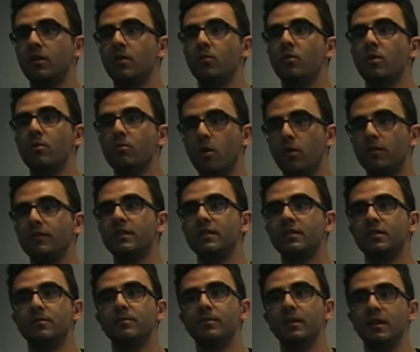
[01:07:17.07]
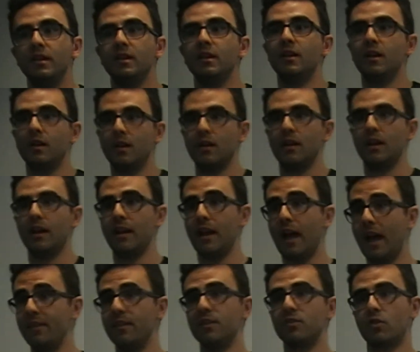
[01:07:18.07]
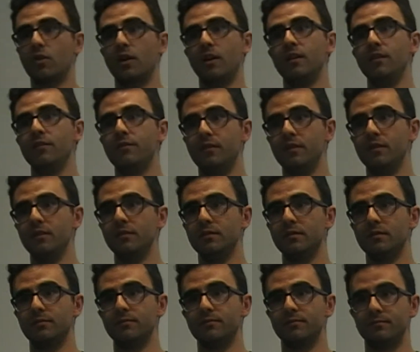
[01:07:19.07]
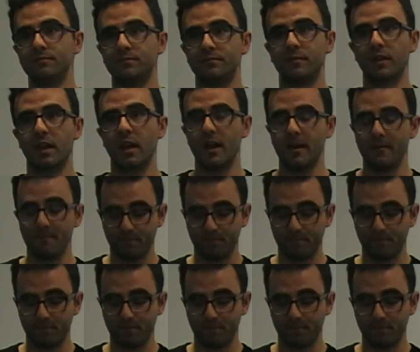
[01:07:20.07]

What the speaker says: we want it to be an underscore ID field. Okay.